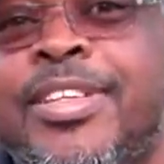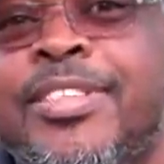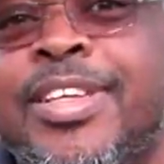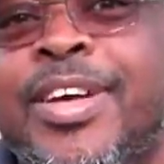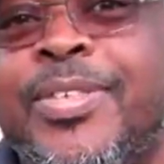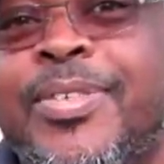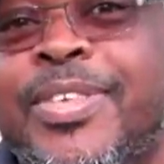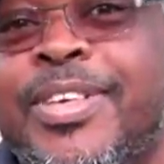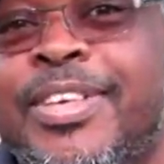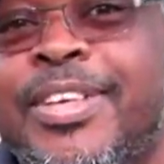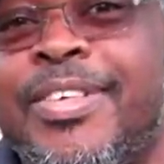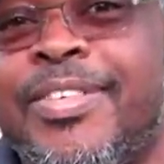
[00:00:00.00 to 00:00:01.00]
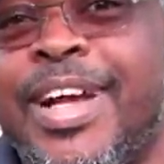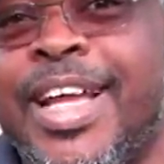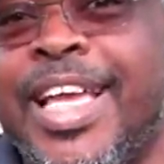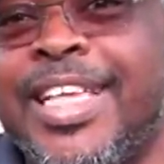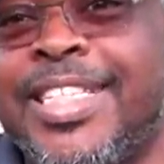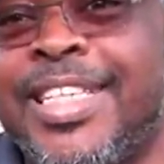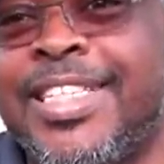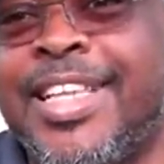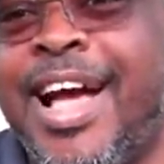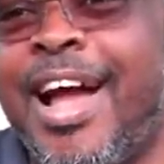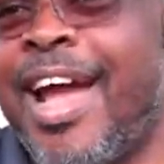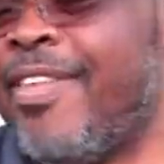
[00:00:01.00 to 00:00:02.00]
So, I guess it's
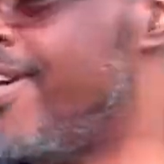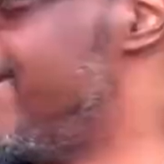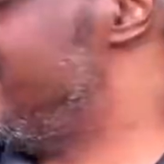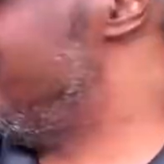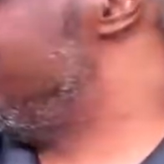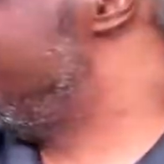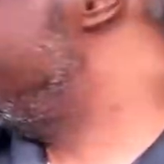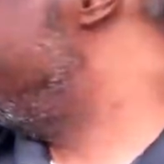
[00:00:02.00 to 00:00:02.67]
alright right here in the